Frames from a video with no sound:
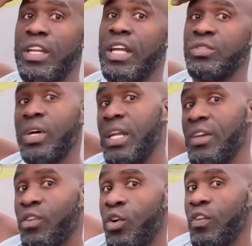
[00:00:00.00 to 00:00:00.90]
That's where I
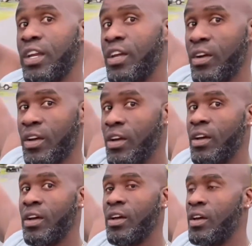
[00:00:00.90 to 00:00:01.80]
live over there.
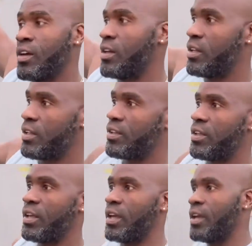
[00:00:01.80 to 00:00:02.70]

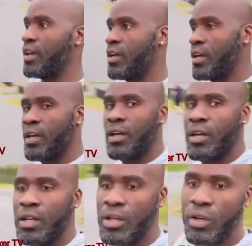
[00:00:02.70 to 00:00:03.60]
yeah.
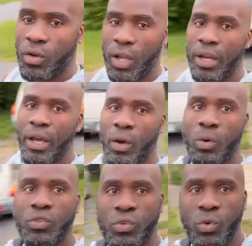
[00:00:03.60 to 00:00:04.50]
Look at that
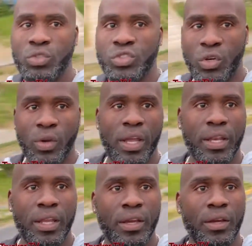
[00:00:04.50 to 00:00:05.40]
whole school truck right
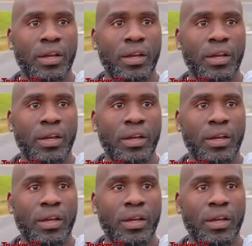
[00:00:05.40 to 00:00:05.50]
there.